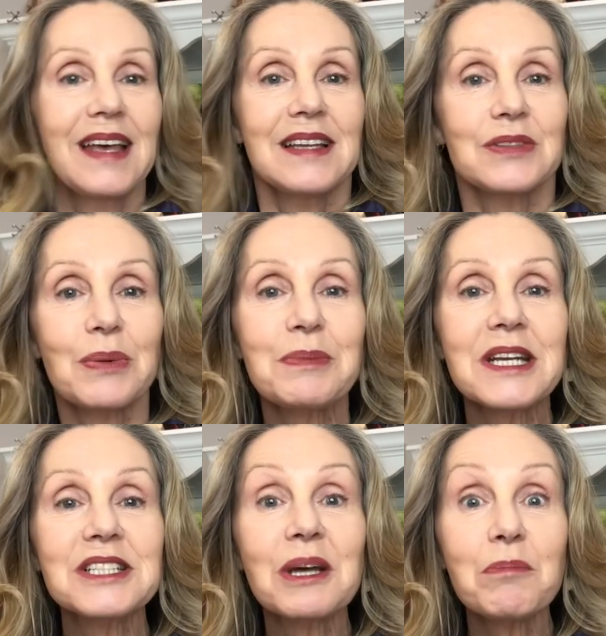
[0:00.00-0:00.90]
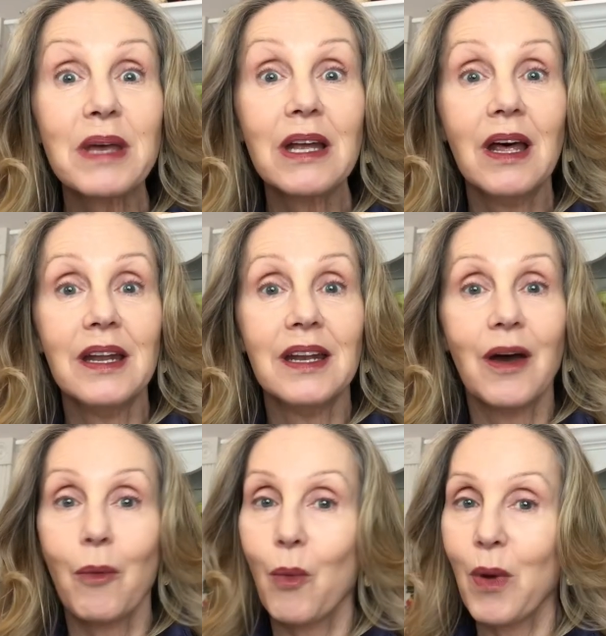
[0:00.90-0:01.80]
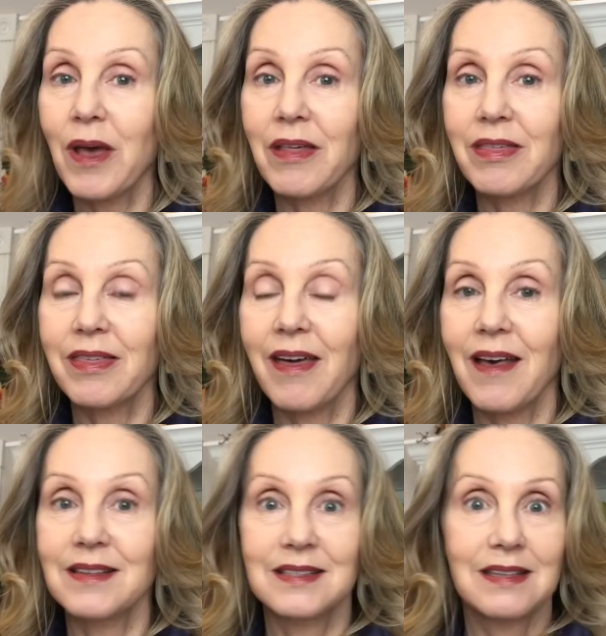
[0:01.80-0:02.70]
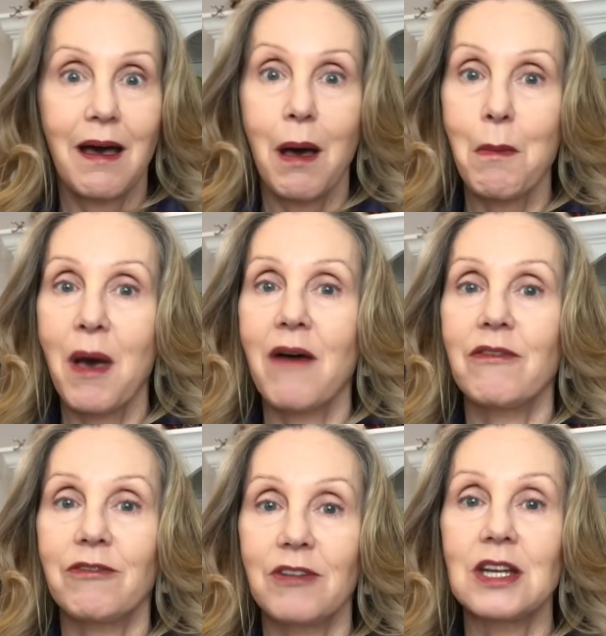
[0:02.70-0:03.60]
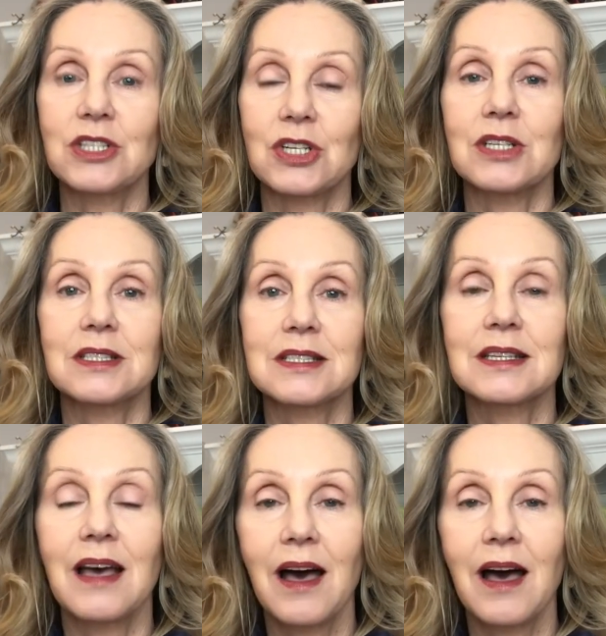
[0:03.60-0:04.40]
So I'm going to jump in with some finishes.